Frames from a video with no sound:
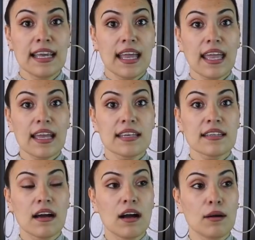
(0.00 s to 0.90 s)
and
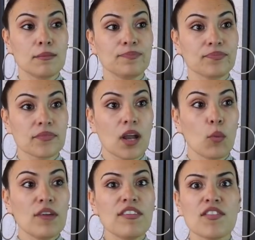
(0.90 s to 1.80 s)
um,
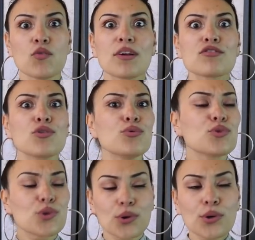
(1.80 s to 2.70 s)
we've even rescued
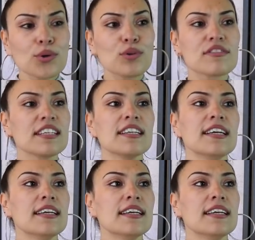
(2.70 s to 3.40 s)
turtles, and